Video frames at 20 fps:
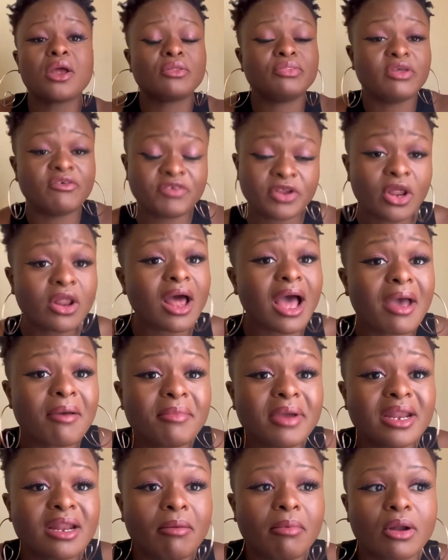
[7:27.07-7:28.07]
The video I
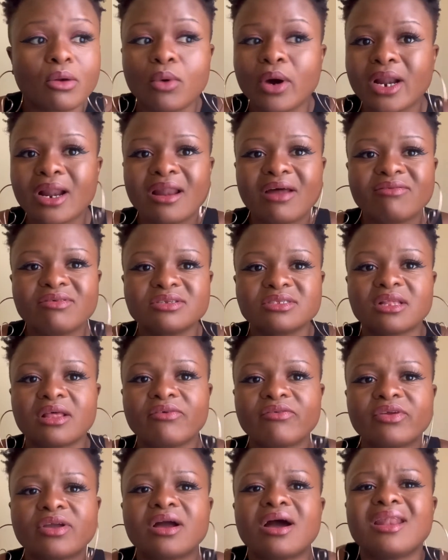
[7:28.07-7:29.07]
made about what I love about South
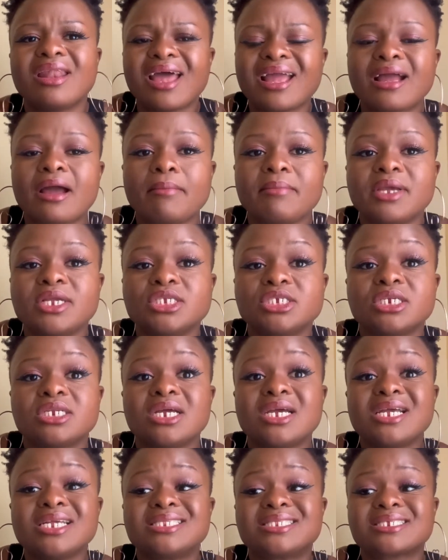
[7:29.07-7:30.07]
Africa, like I
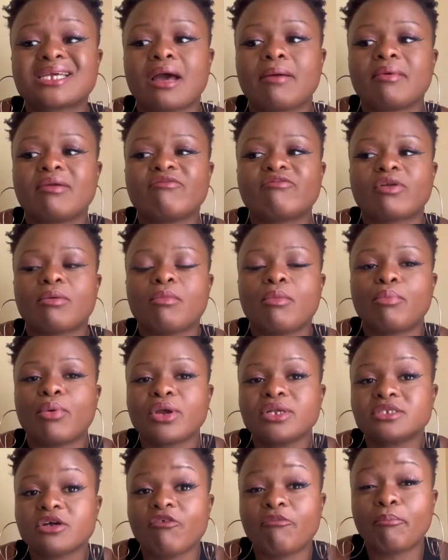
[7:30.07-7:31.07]
mentioned, it's coming from a
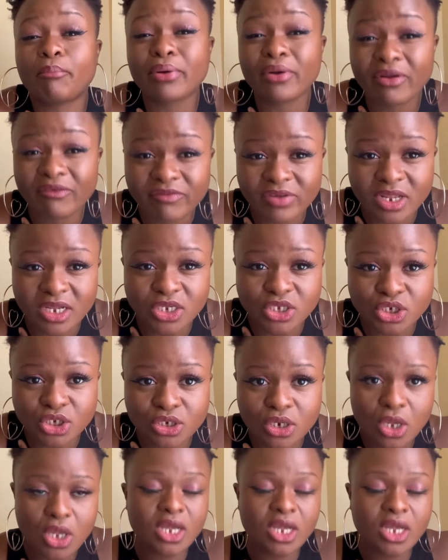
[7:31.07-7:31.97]
point of privilege.